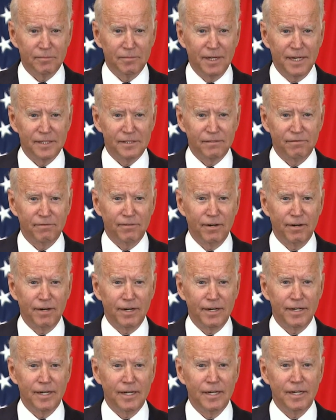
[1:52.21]
as a
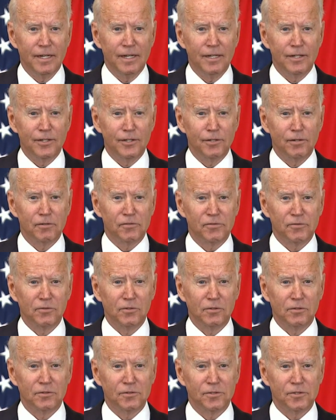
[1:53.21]
very
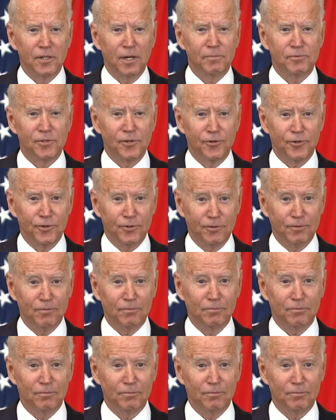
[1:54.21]
useful substitute.